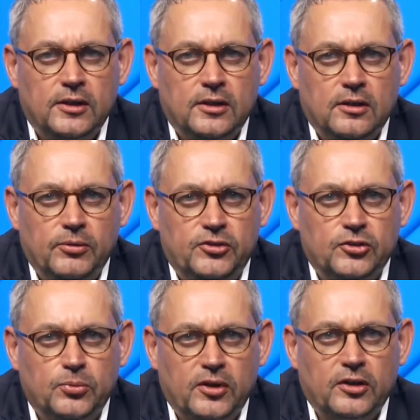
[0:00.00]
which is
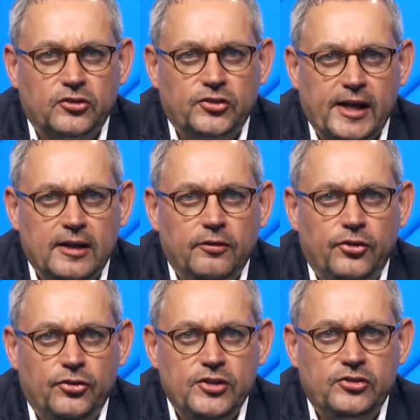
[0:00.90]
what our Scale
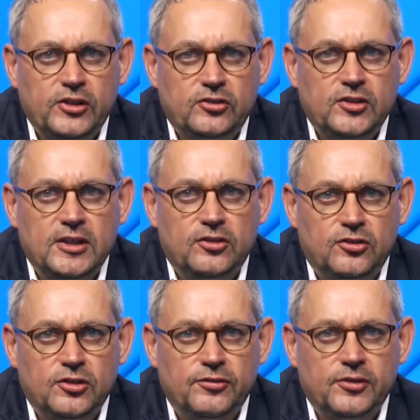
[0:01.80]
360
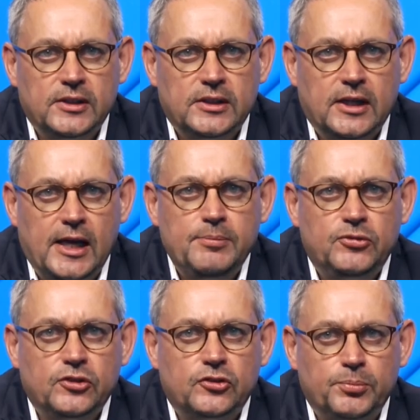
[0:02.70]
initiative aims
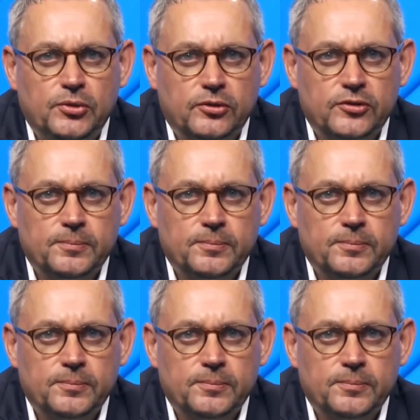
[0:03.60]
to support.